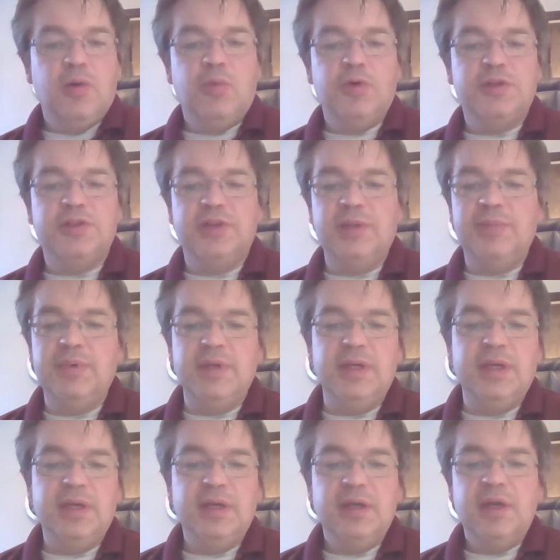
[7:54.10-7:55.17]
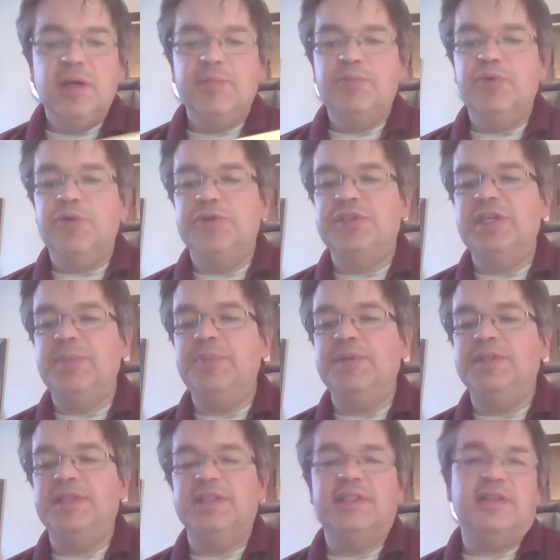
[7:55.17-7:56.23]
were slipping
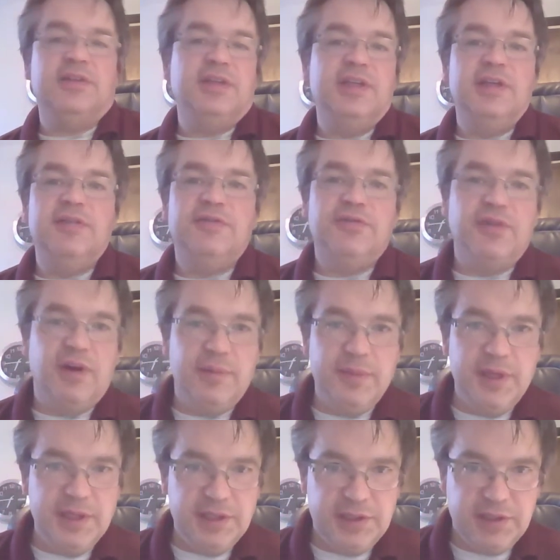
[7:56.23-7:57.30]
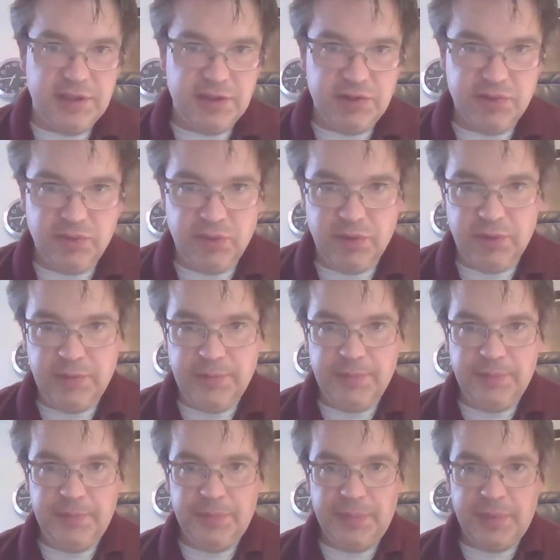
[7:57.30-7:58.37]
precipitously from his control.
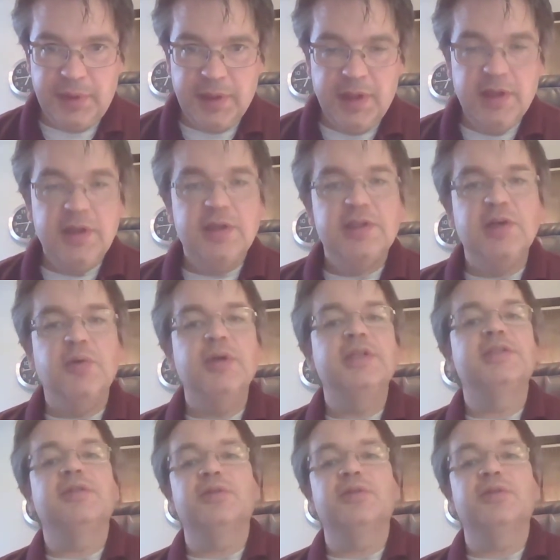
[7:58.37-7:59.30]
So he's